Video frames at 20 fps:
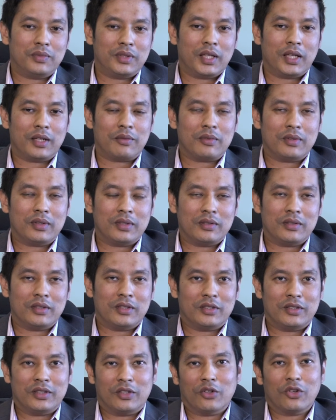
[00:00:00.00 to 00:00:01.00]
that
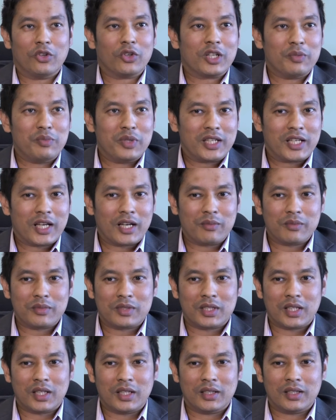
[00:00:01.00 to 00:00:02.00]
no longer
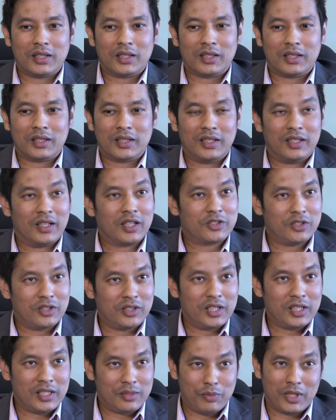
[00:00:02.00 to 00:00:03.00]
becomes a
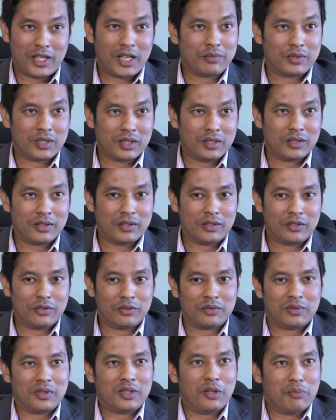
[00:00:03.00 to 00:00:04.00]
luxury, it becomes the
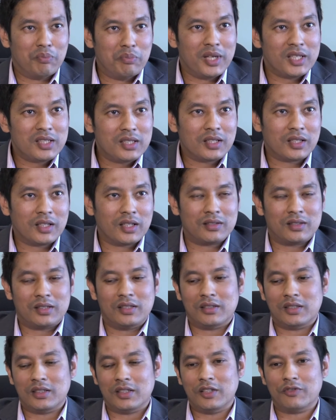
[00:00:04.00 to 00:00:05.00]
basic
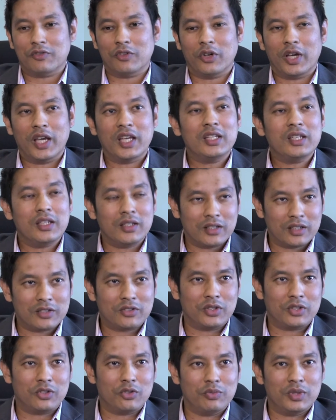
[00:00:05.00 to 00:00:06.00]
necessity for any
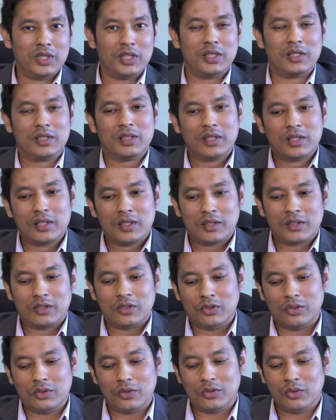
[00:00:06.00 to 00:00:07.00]
industry
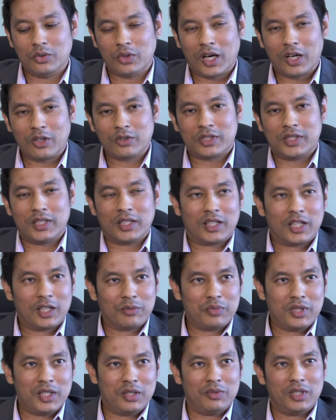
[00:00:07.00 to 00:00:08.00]
to house their hub
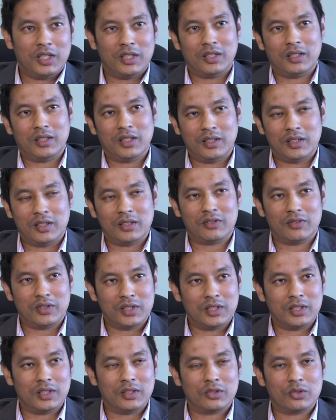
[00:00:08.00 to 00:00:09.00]
in this
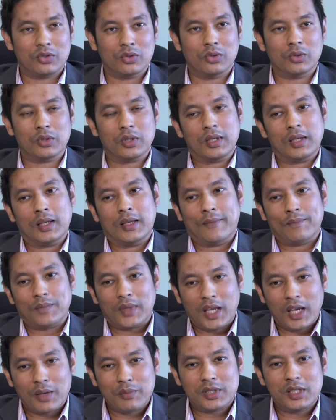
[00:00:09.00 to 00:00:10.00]
region. So
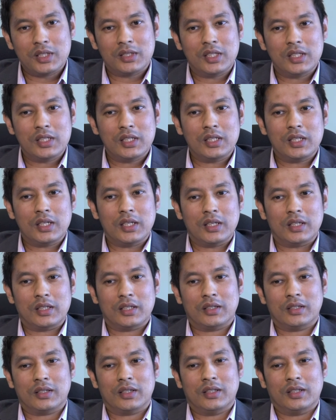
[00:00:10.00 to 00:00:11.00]
MCT
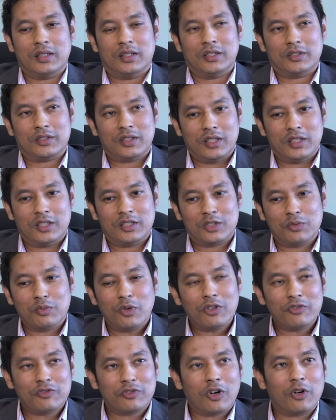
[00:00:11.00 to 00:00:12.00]
in a
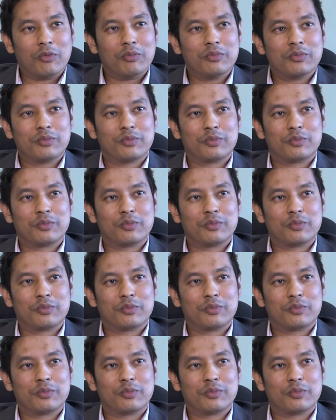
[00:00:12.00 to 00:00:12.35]
small form